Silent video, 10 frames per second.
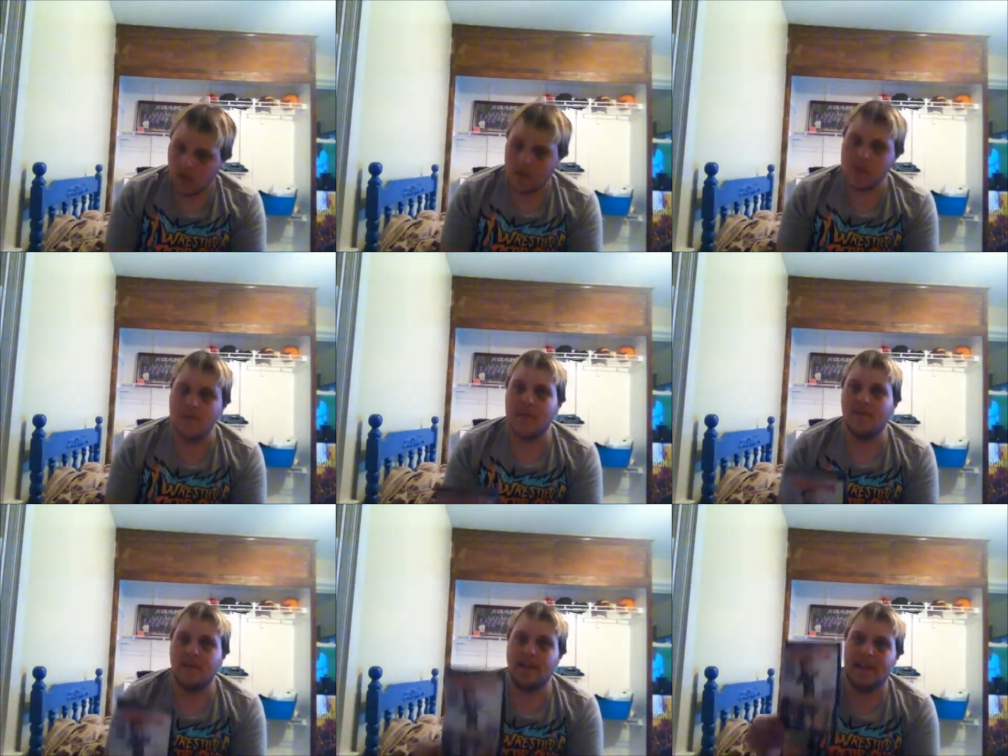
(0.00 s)
this was
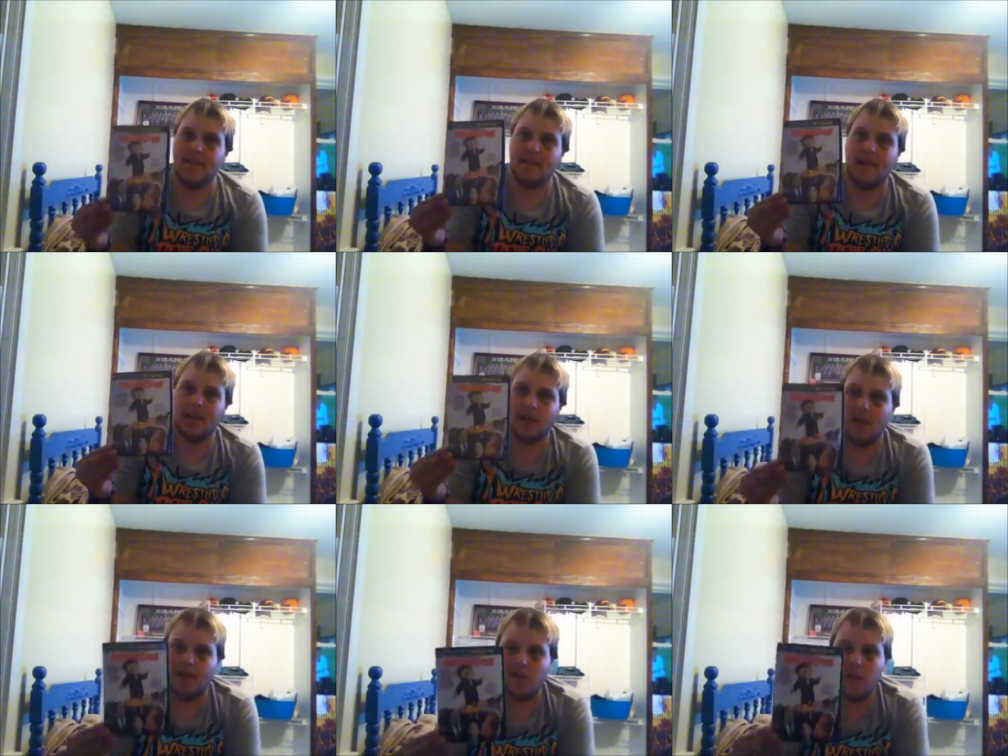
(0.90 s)
definitely to keep in my
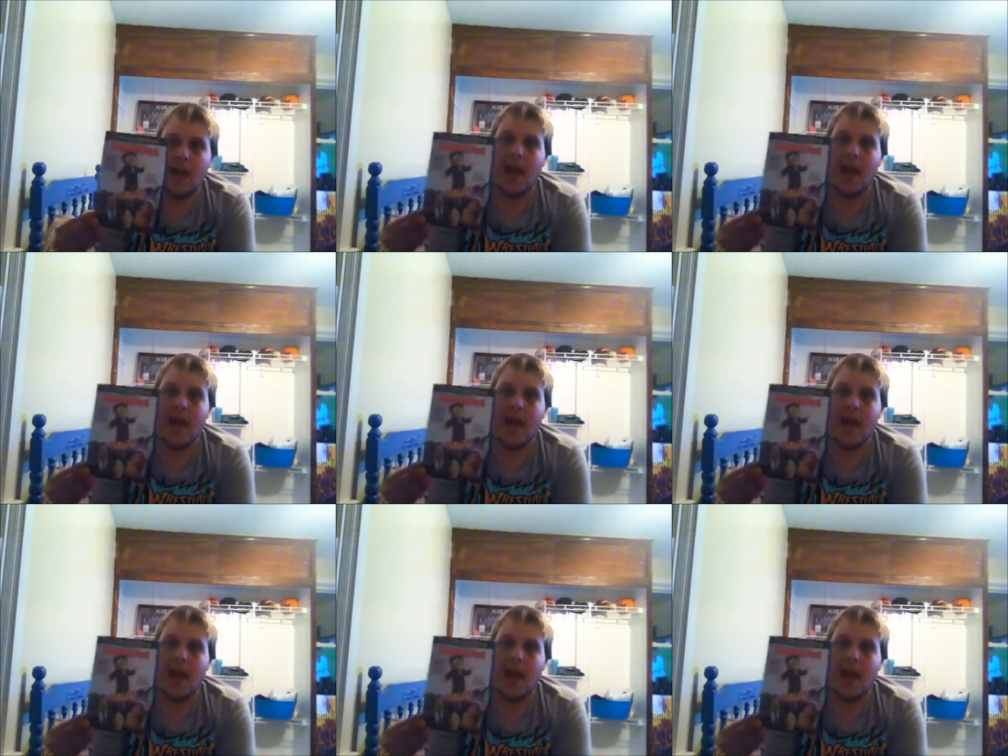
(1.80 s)
collection.